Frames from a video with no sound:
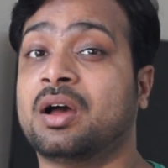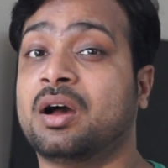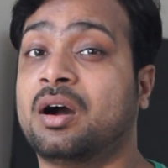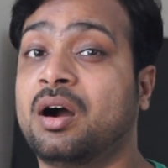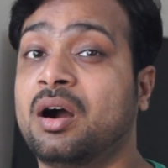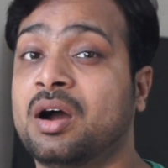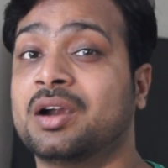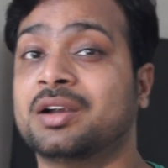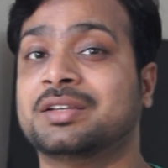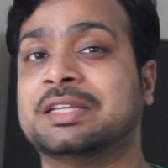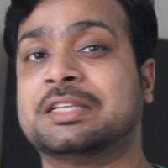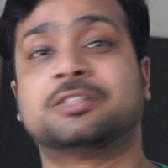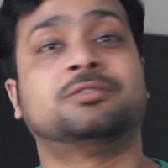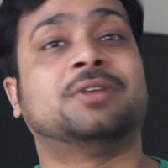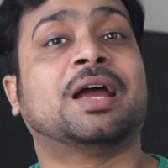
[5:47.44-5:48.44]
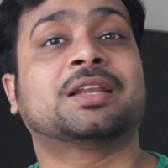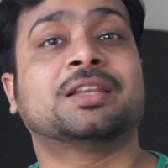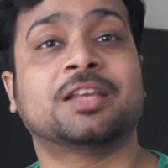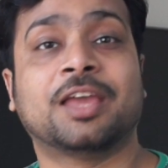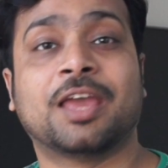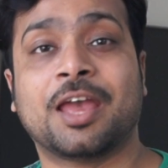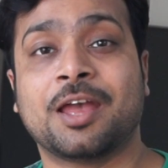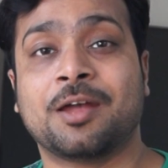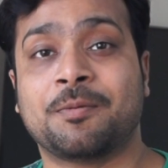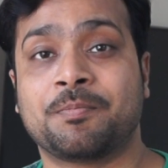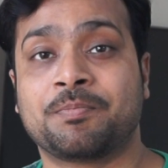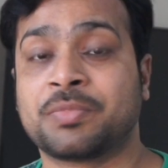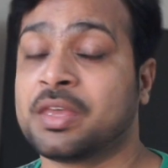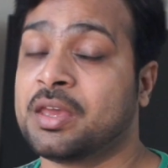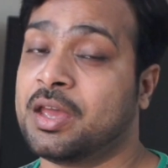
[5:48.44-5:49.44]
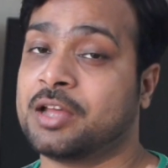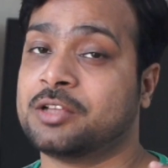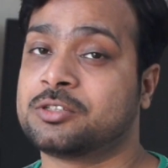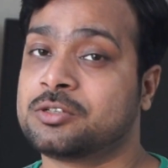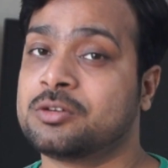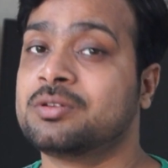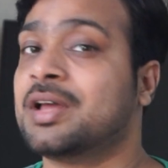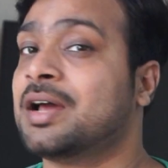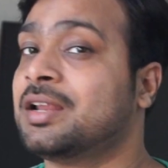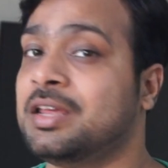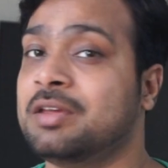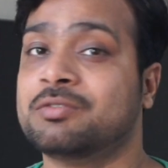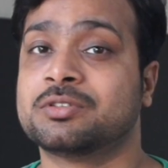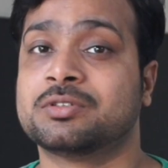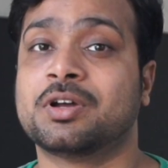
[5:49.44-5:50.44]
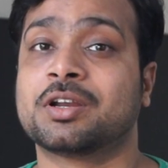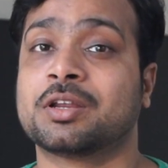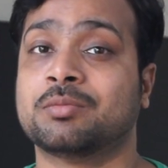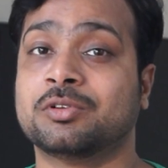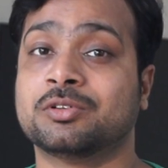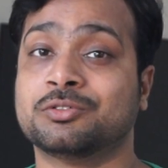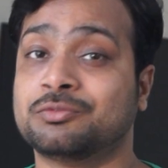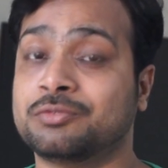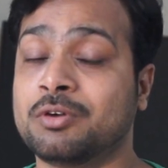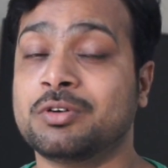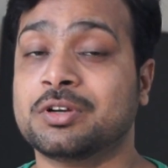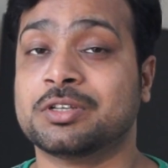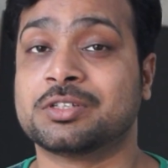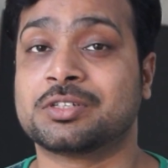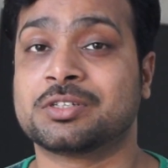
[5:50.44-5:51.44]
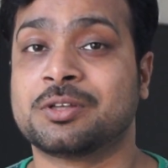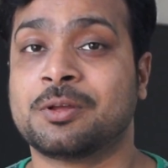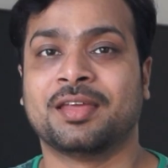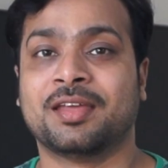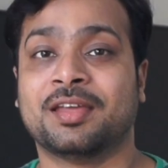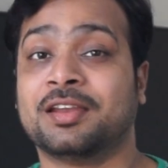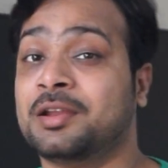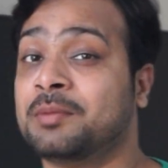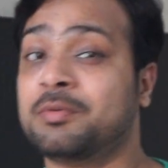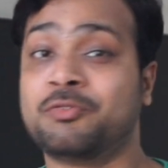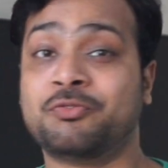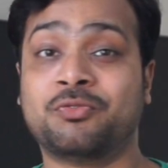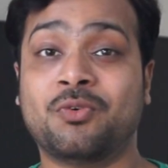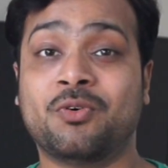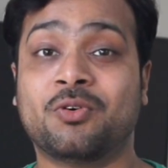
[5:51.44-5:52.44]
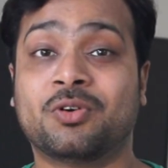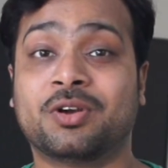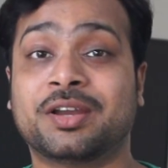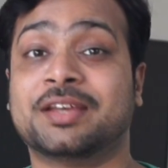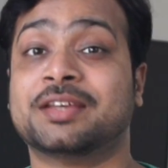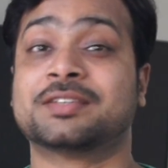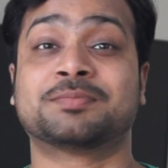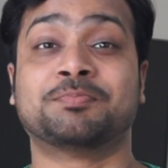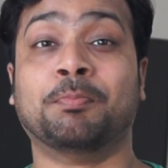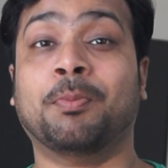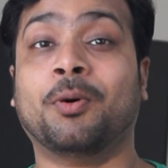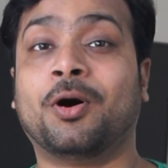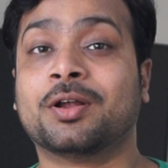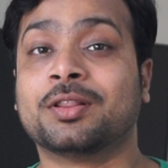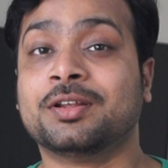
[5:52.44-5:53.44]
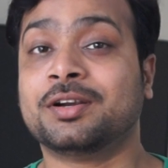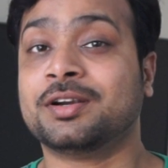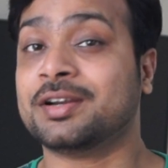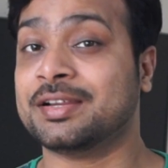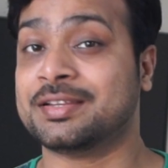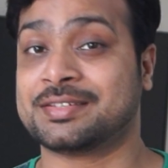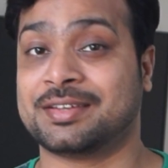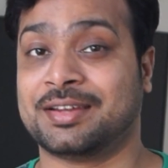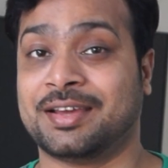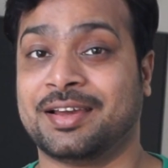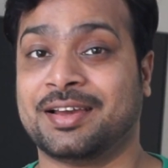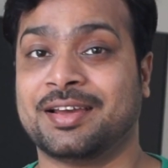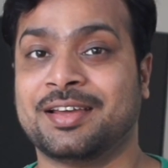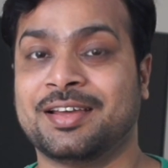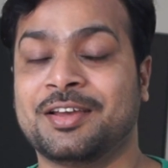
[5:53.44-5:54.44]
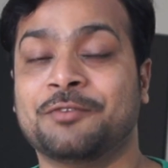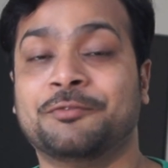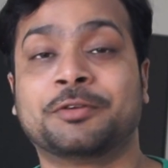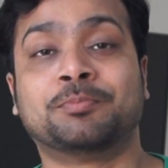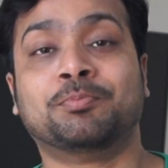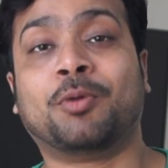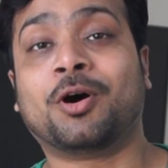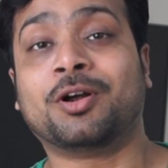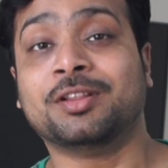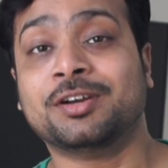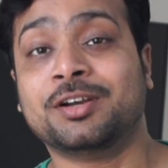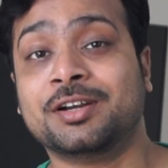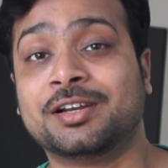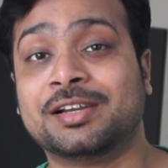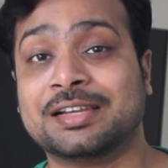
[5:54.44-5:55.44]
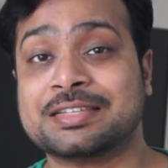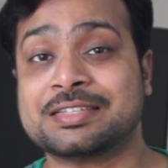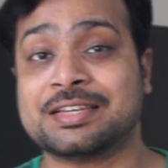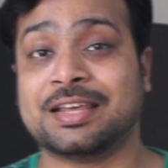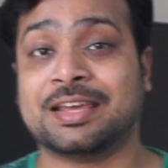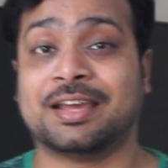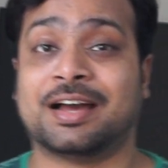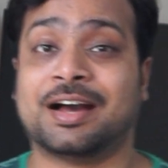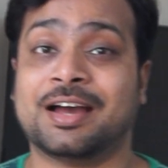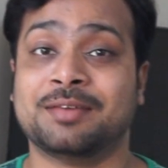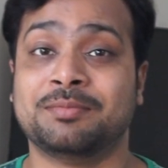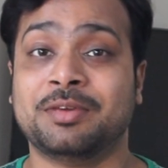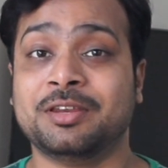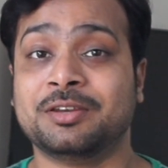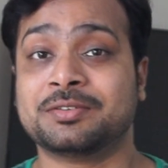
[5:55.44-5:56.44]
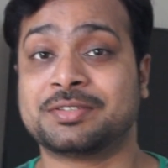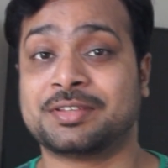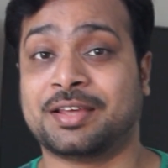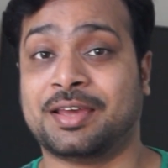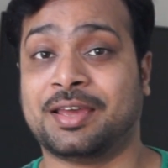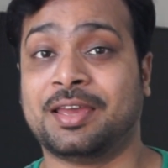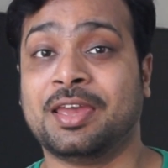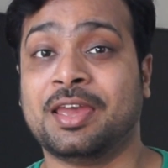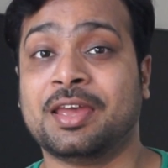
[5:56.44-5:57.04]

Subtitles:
are distracting him, and so that he was not able to focus. Number 4 is bothered listening. With bothered listening, I mean to say